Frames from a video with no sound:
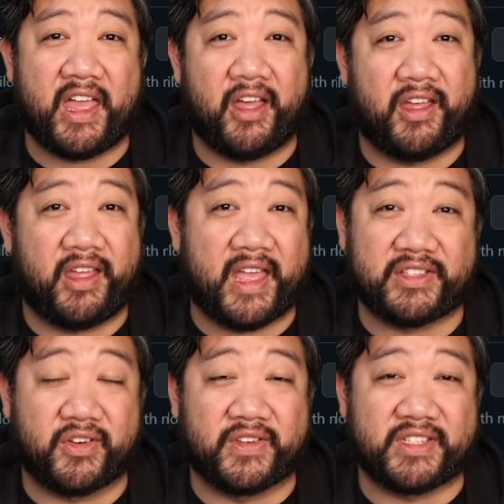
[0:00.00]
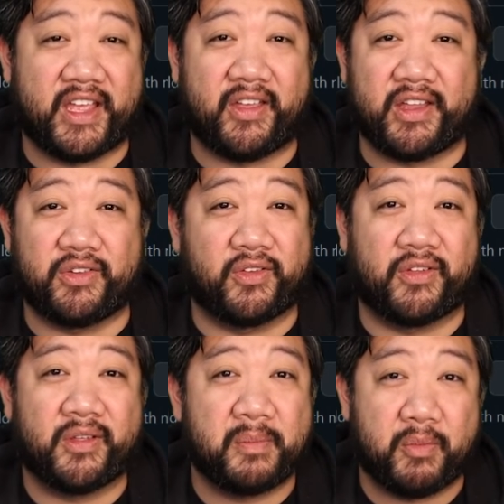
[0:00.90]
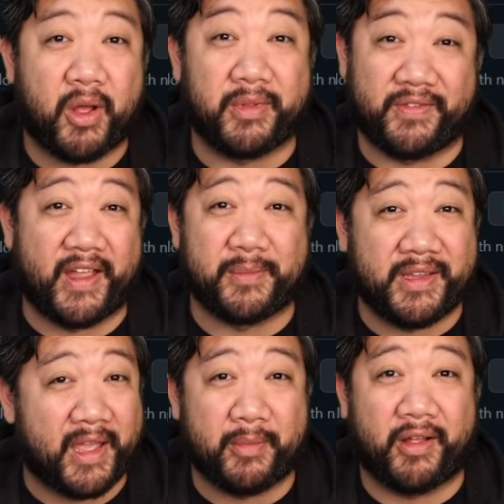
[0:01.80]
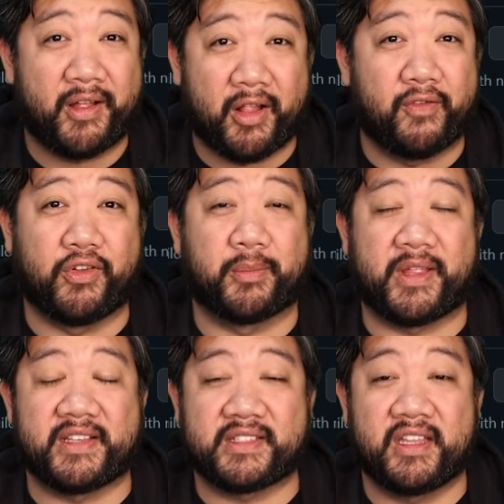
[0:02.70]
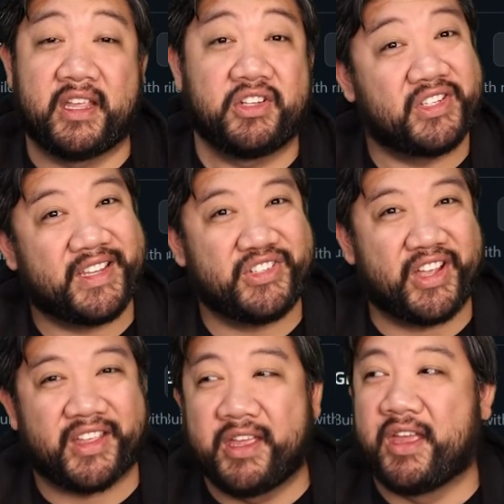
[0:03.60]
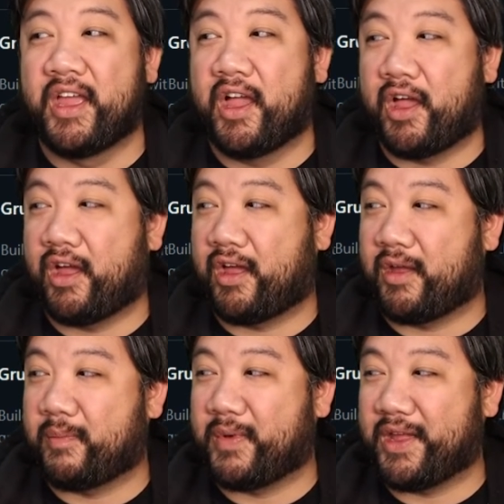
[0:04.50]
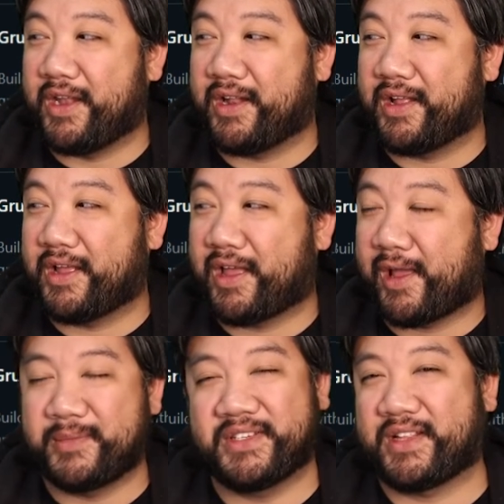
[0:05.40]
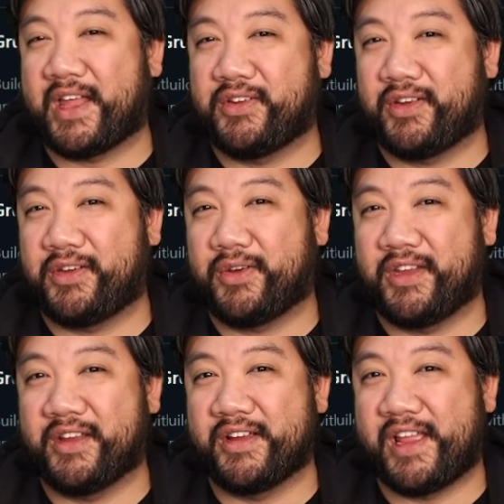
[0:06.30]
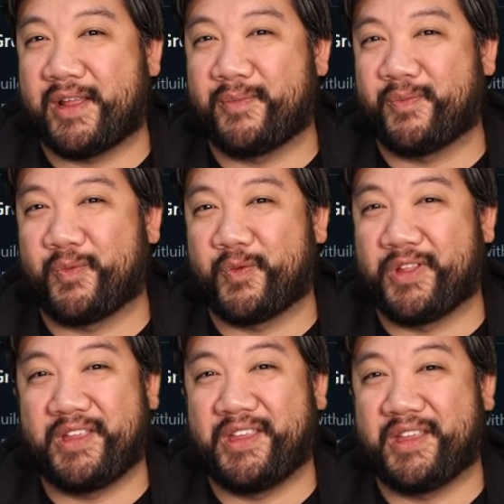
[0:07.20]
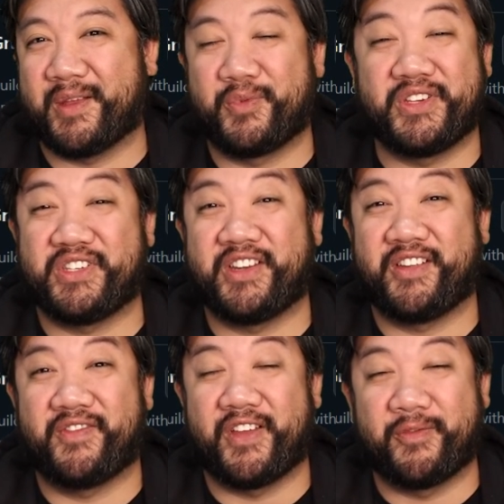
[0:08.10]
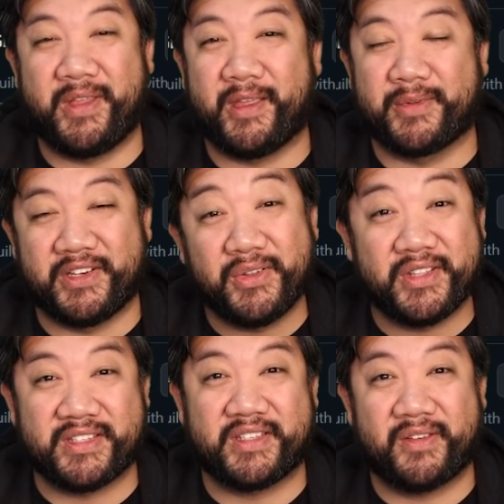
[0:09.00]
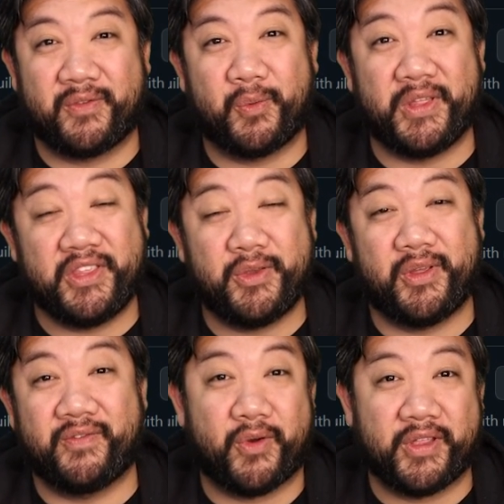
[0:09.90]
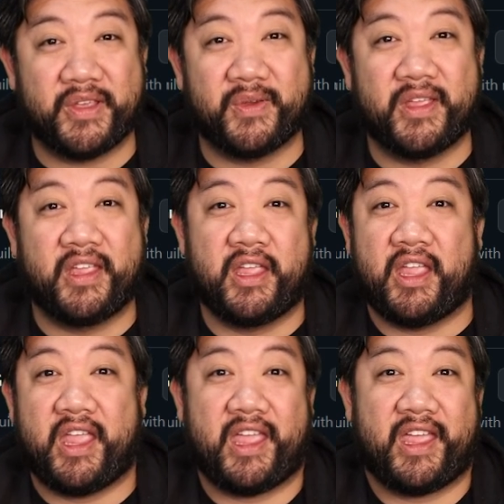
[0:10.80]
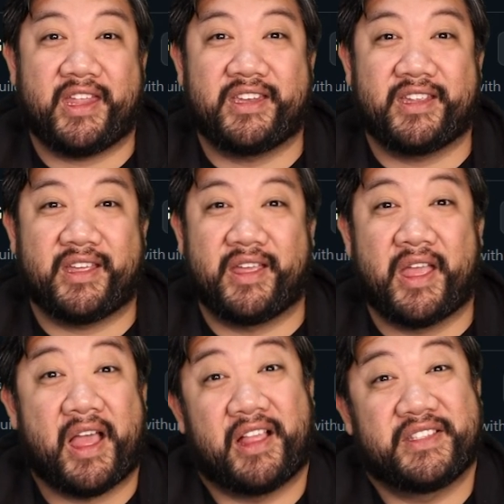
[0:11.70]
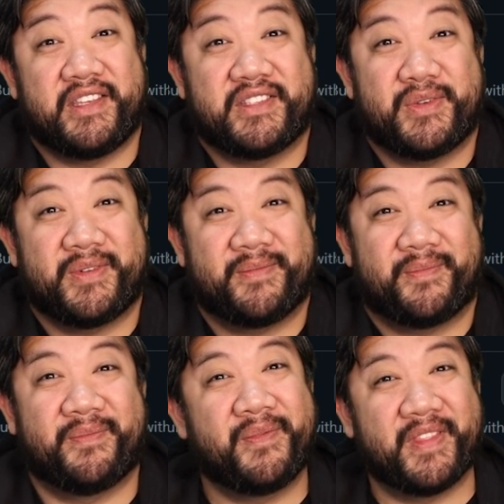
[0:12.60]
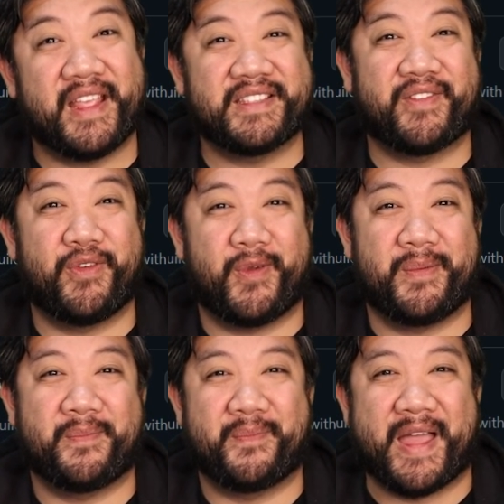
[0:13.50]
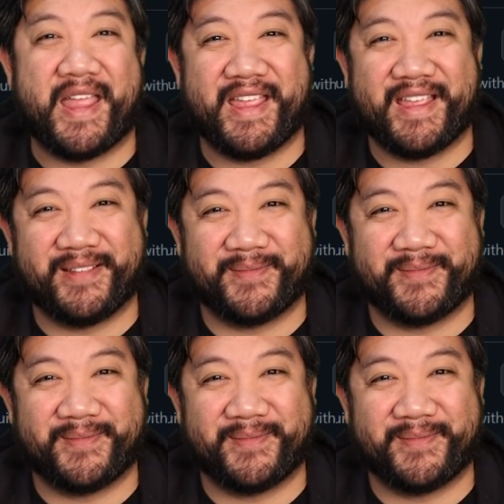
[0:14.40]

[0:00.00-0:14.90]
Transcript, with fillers: at ServiceNow and you'll probably find me. I'm all over the place, just like Chuck. But I'm just glad you're here, and I'm really appreciative of being able to do this with you and for you. And I'll see you soon. Thanks, everyone. Bye.